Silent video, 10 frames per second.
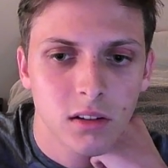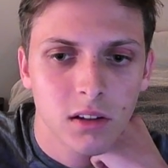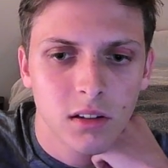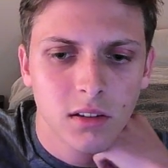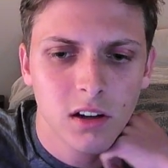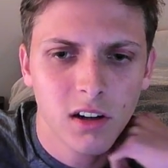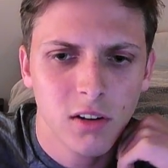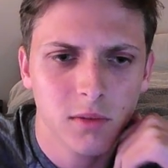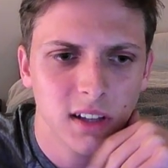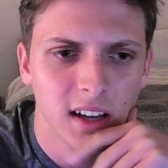
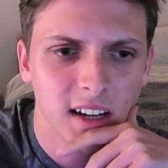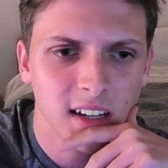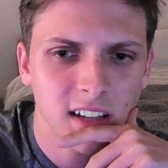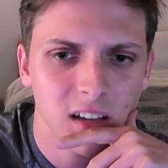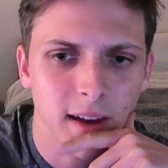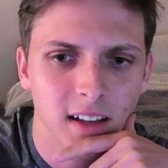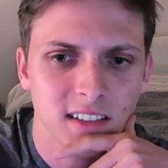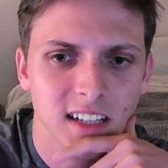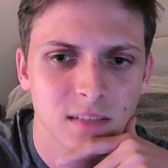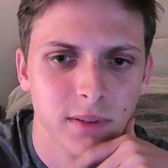No, I take it back.
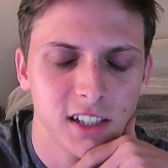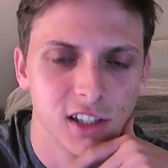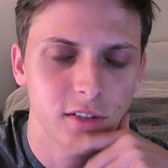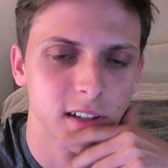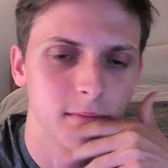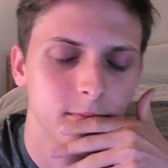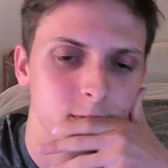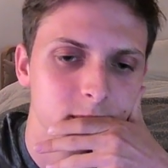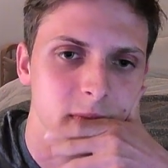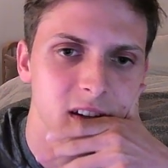Let's play g3,
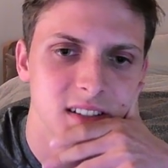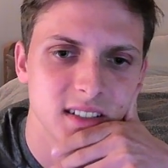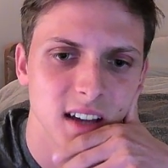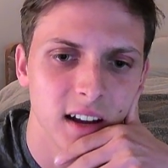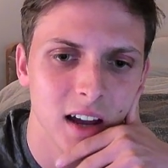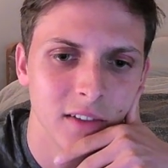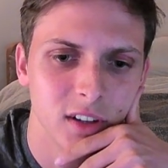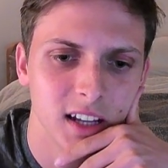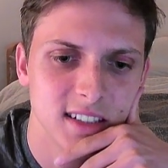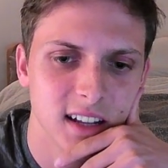because I've
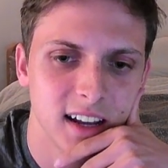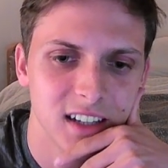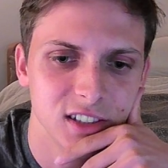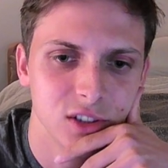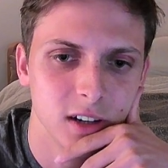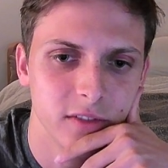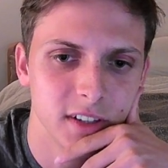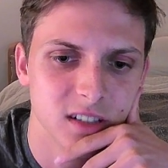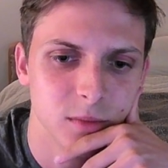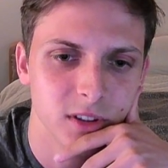realized that I actually do have
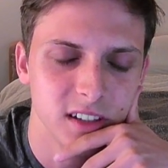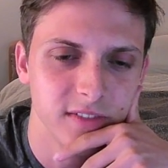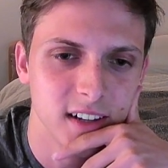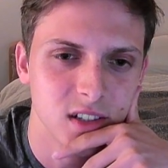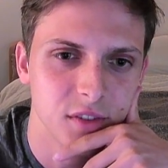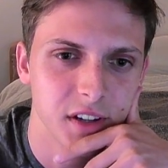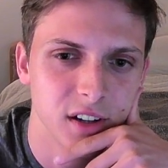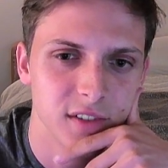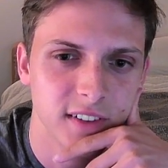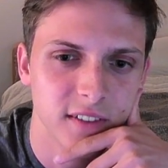reasonable defense over here
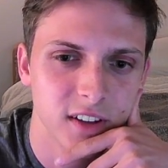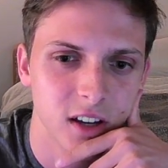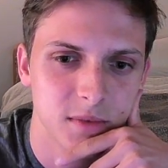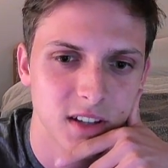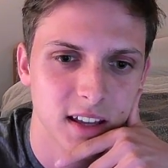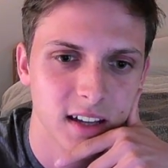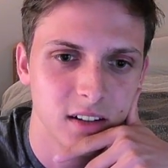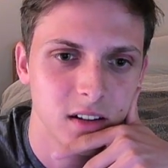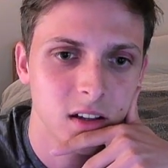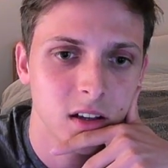if it comes to that.
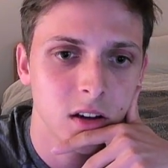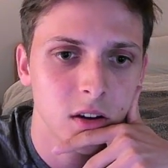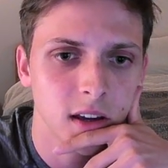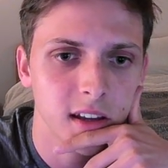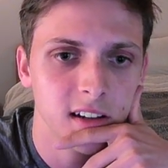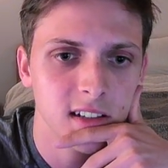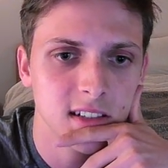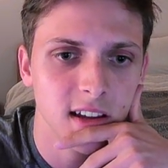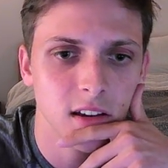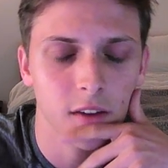Okay, he does
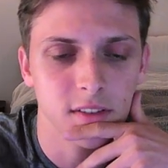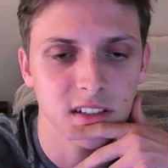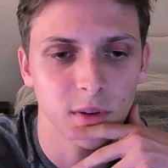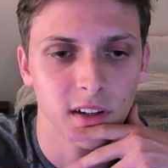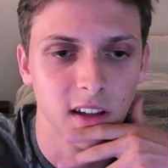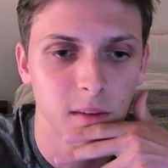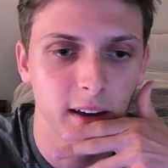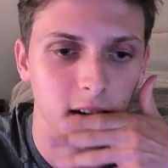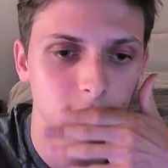take. Obviously, we're going to take back.